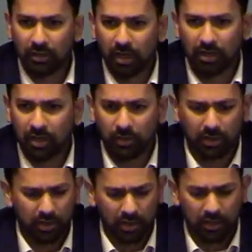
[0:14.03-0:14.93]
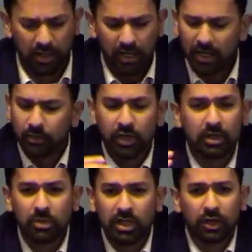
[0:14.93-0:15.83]
I mean, I didn't want to
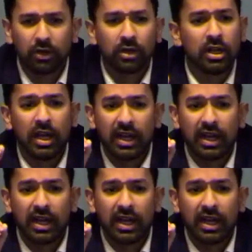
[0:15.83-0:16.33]
be near her.